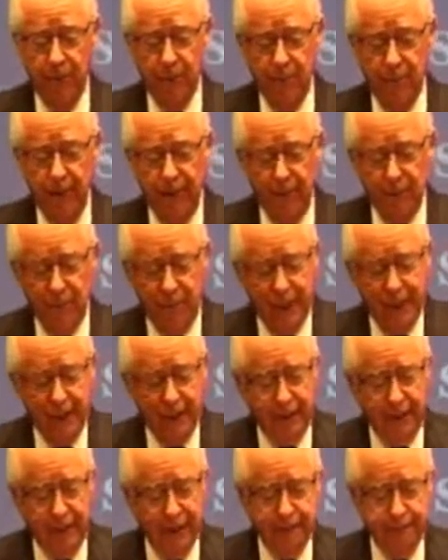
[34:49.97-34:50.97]
May I
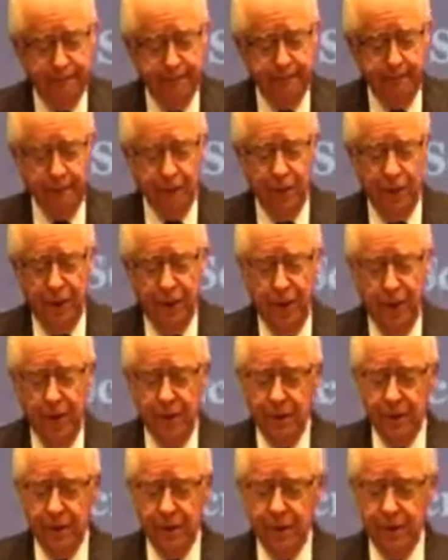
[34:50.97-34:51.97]
remind us,
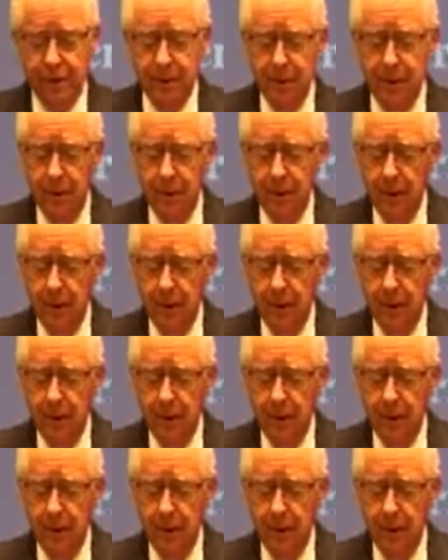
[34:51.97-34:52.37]
Jesus